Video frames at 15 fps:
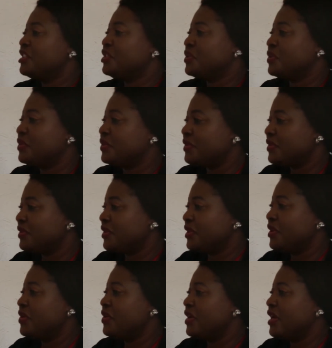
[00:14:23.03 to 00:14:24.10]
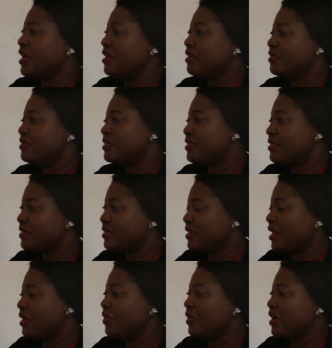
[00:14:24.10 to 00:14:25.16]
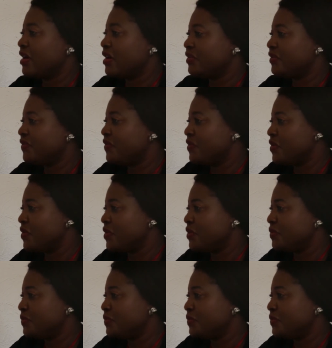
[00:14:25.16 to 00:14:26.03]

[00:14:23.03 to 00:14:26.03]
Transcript: should young girls look out for?